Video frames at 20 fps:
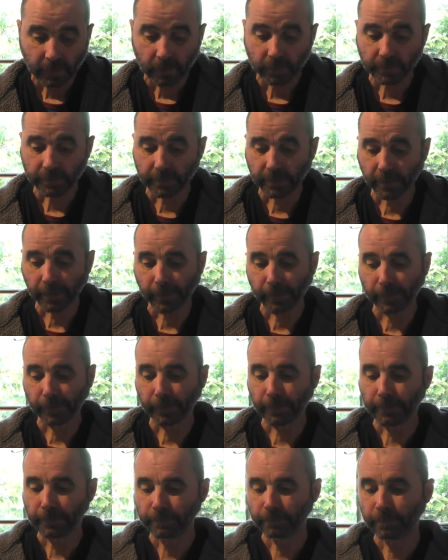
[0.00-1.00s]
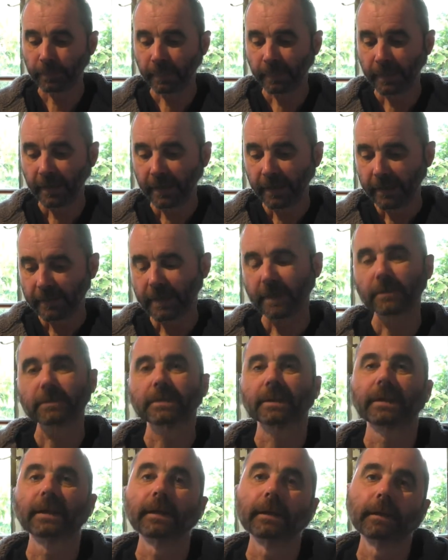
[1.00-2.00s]
So that was
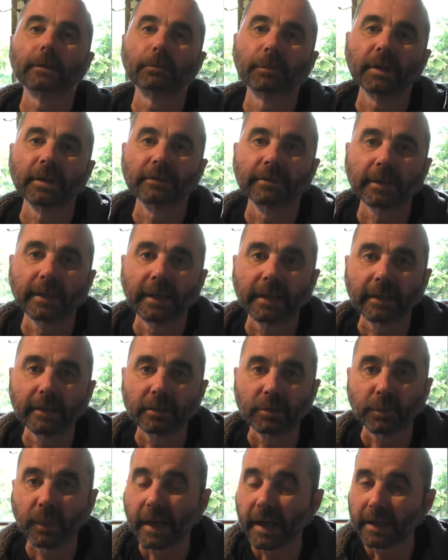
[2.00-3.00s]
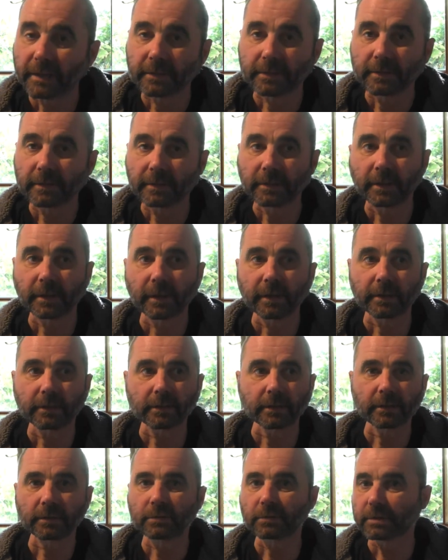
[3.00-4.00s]
a bit of a kick in the pants, and you know,
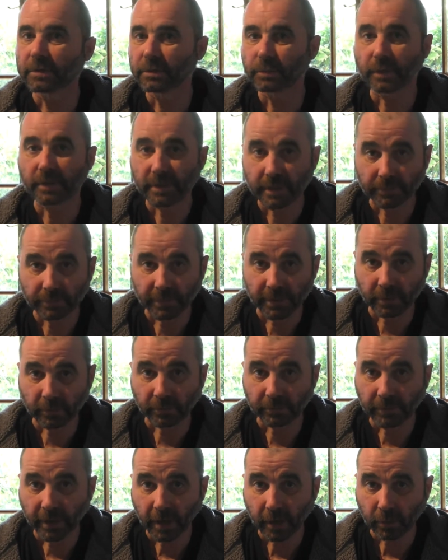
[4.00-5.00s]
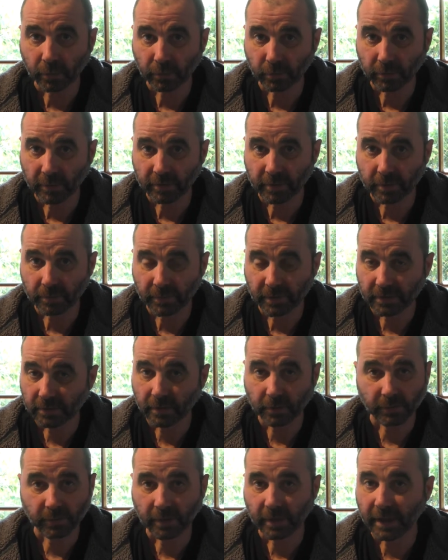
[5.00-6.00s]
it'll just be something with the algorithm,
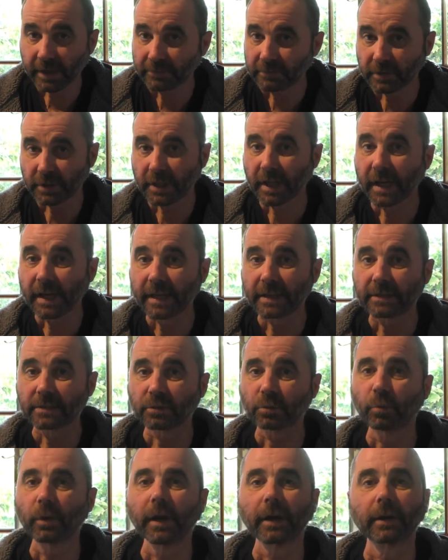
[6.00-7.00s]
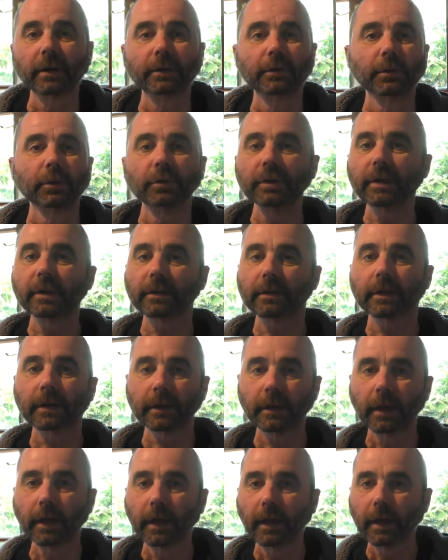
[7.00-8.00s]
and I haven't changed the way I do anything.
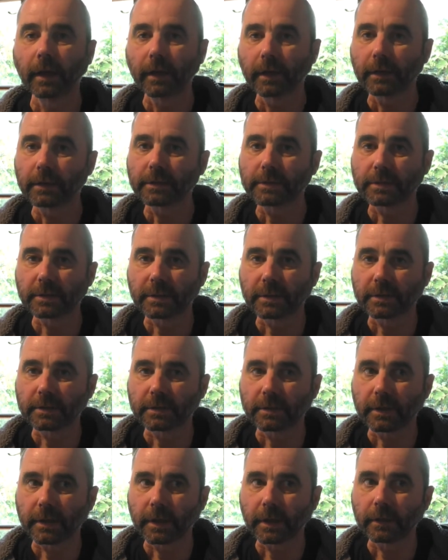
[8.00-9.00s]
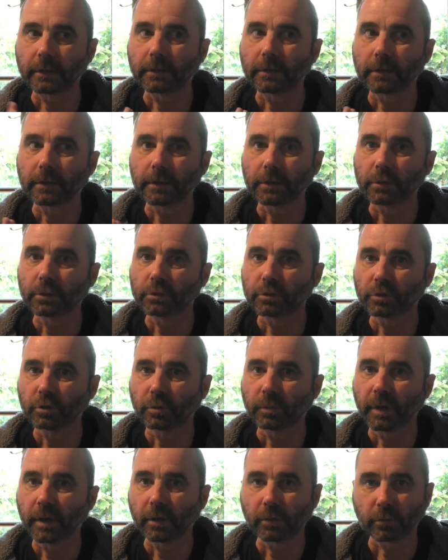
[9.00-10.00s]
It's just that the
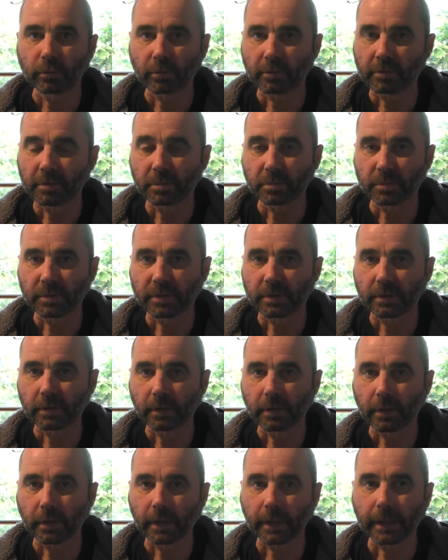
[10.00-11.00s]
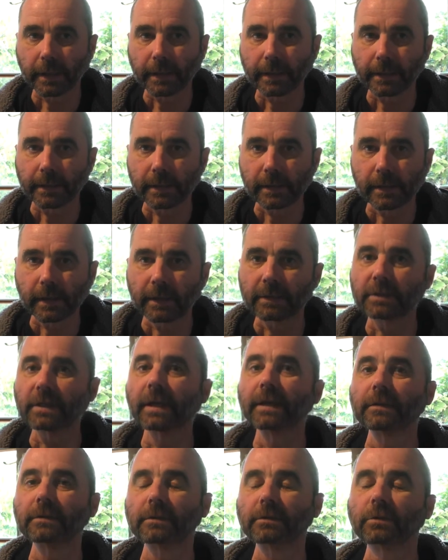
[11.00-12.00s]
YouTube algorithms are
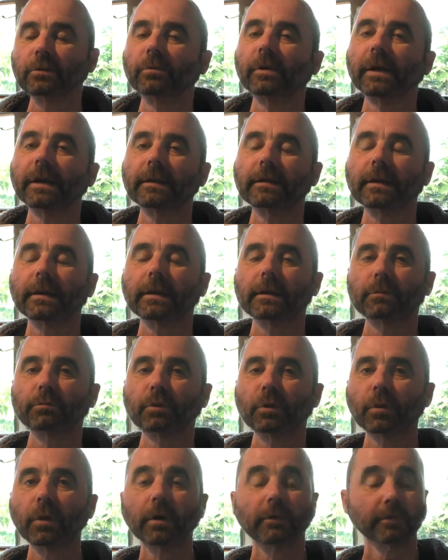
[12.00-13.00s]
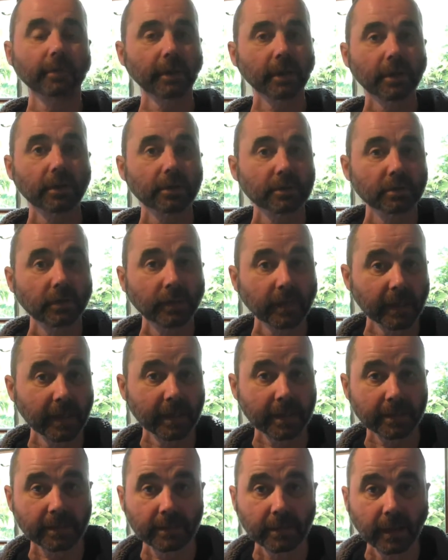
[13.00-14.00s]
changing the way they promote videos, I
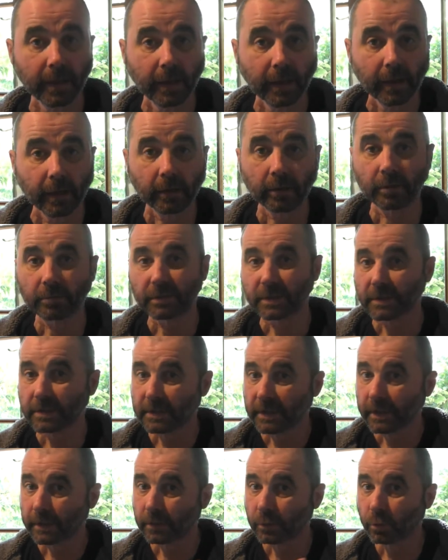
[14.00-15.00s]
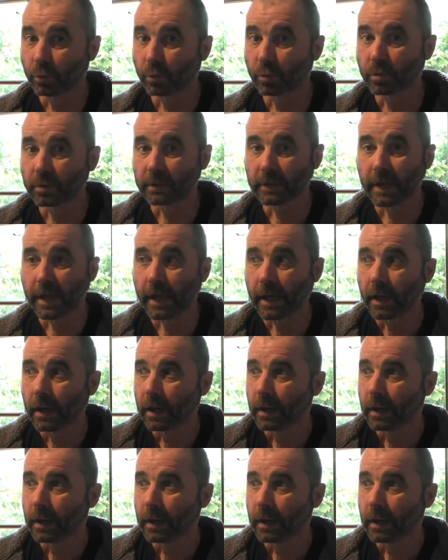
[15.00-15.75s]
guess, and I'm just getting caught in that.